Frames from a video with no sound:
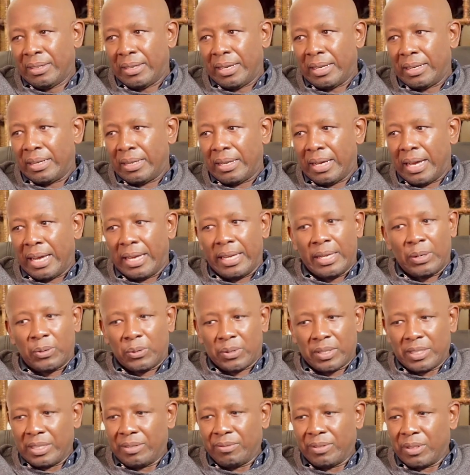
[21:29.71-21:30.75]
And it
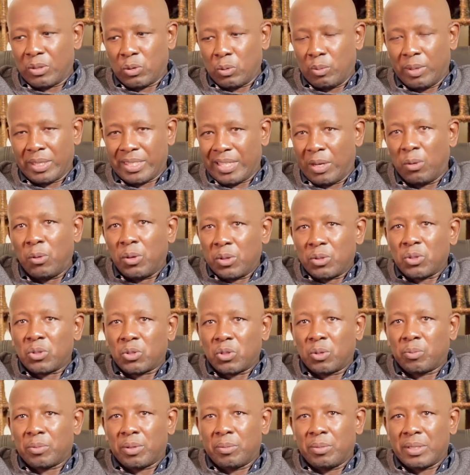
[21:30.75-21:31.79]
wasn't even so much I want to
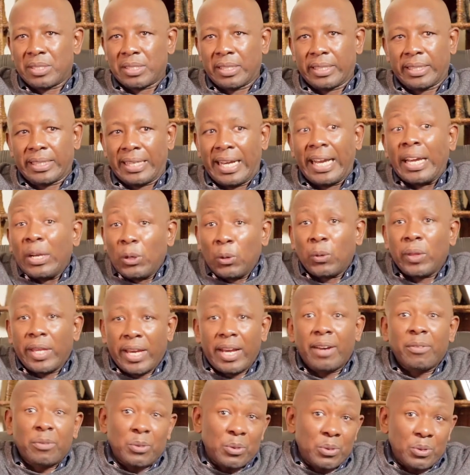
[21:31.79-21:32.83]
stop them. It's like, I know they
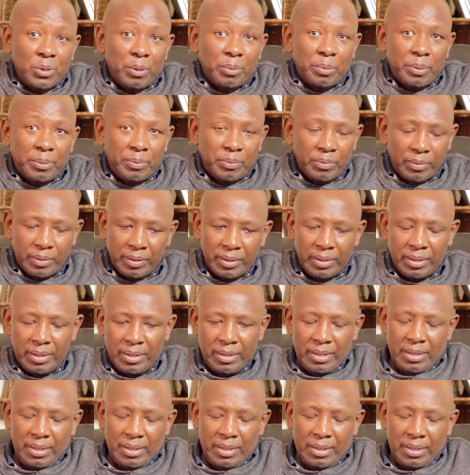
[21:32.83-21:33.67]
have to stop. Mm.